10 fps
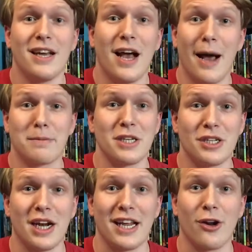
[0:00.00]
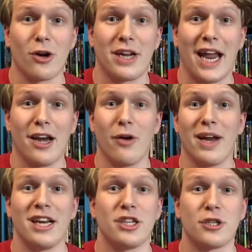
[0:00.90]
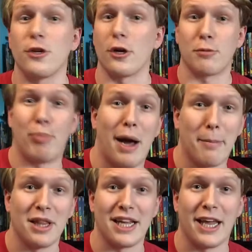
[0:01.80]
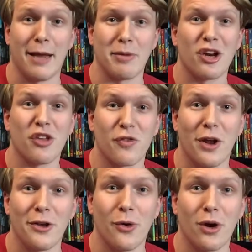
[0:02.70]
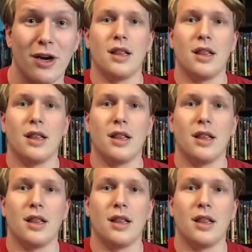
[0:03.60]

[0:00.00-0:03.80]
up to Johnny Gargano and he just starts pummeling him near the front door.